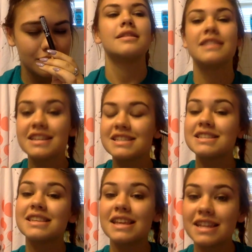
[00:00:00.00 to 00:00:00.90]
This
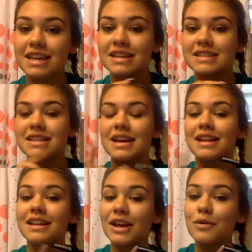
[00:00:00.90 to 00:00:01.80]
is the NYX
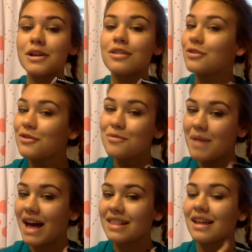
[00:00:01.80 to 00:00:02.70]
Liquid 2
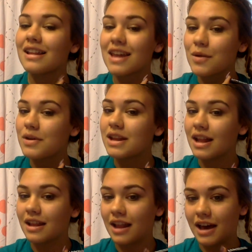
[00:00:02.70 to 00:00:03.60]
Matte Liquid
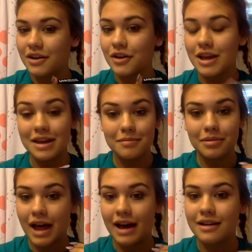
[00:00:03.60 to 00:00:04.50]
Liner in
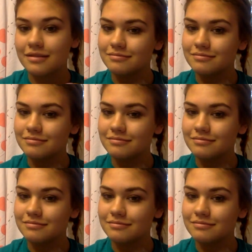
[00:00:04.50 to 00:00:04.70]
black,